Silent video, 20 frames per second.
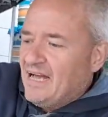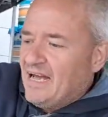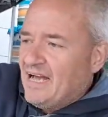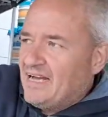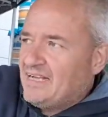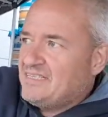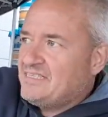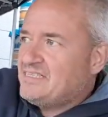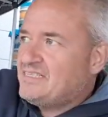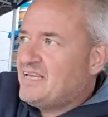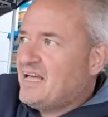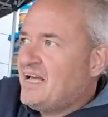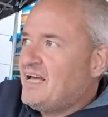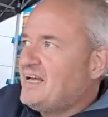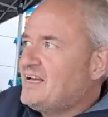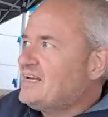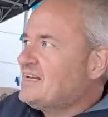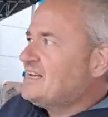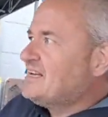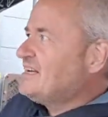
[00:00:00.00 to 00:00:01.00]
And
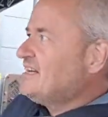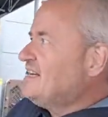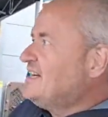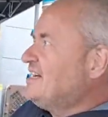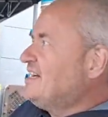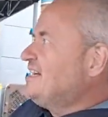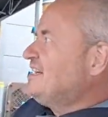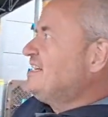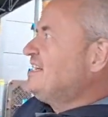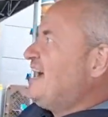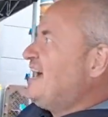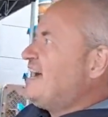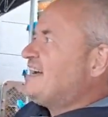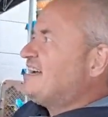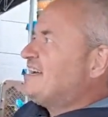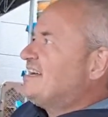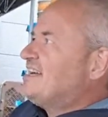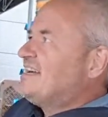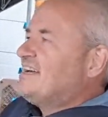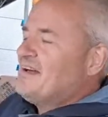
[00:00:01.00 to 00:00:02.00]

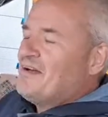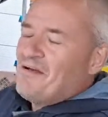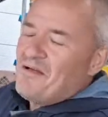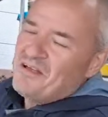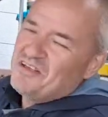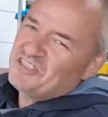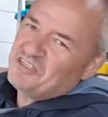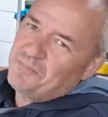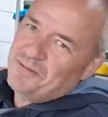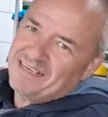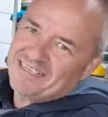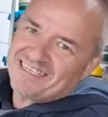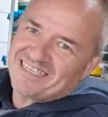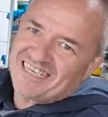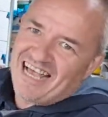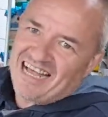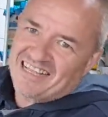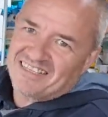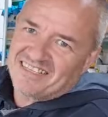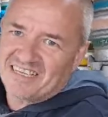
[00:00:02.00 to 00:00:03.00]
it's a bit
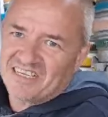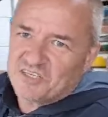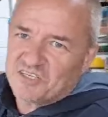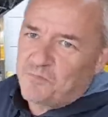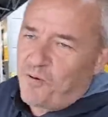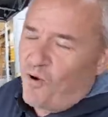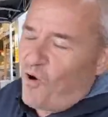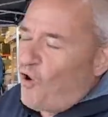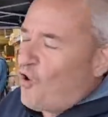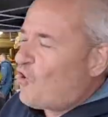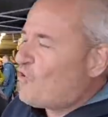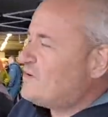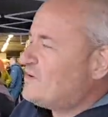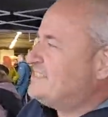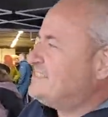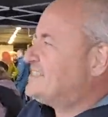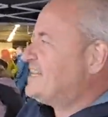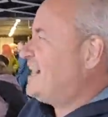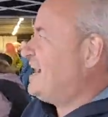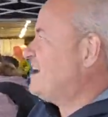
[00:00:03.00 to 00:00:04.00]
sad that it's
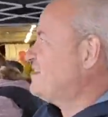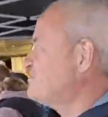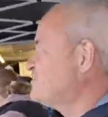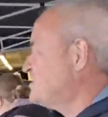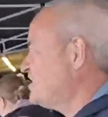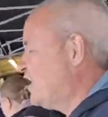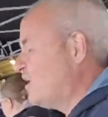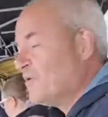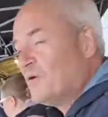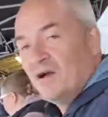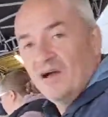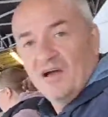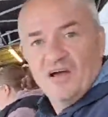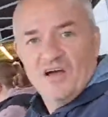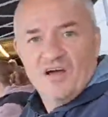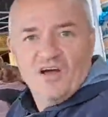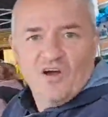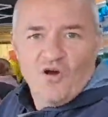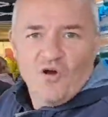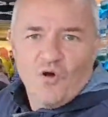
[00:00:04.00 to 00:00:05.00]
pouring down. You know,
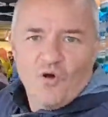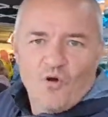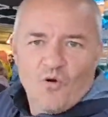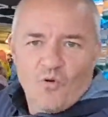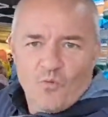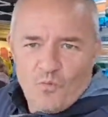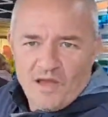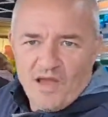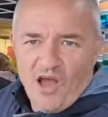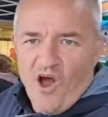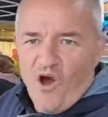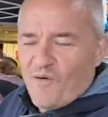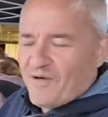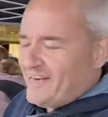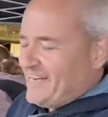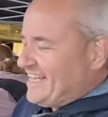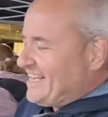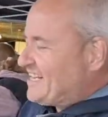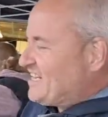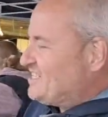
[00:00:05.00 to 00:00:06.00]
we are in
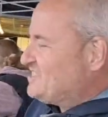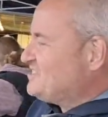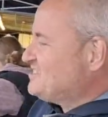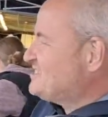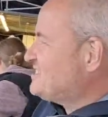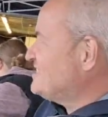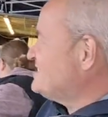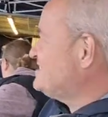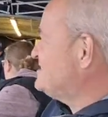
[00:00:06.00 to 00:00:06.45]
England and